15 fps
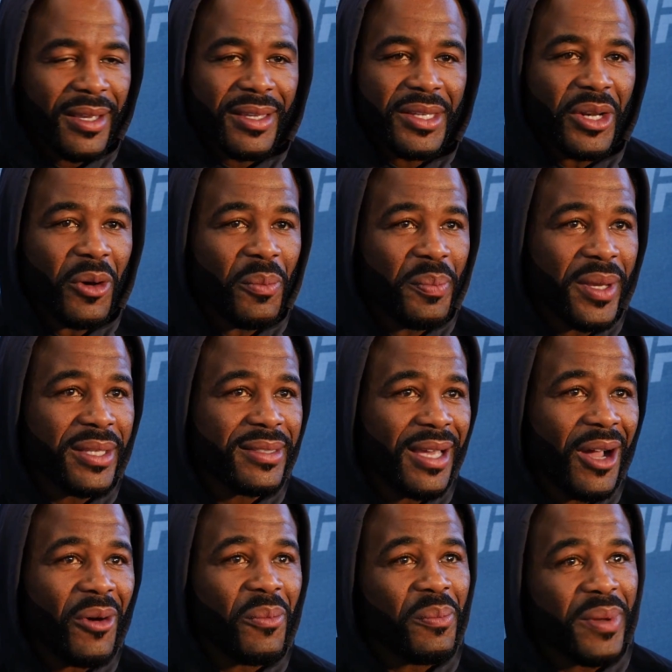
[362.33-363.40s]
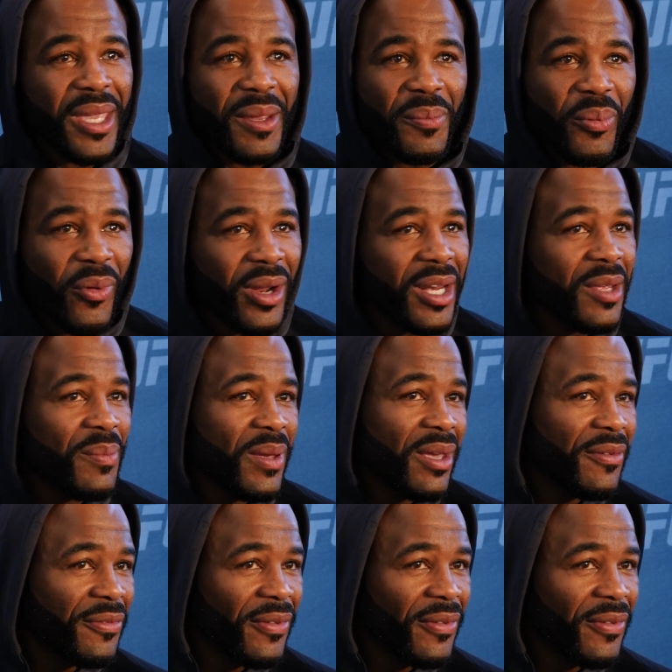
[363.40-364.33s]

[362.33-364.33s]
you know, beats out being pretty, being